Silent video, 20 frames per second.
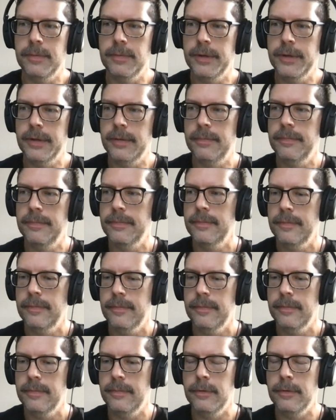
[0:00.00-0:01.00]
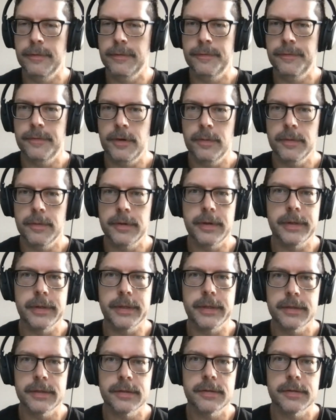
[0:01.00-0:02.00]
we could move it forward at
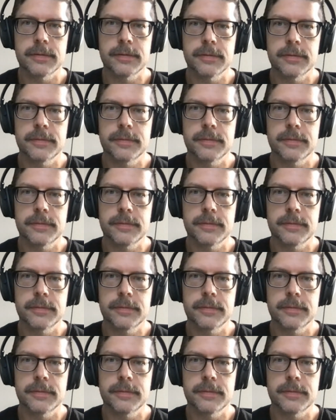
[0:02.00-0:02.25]
least.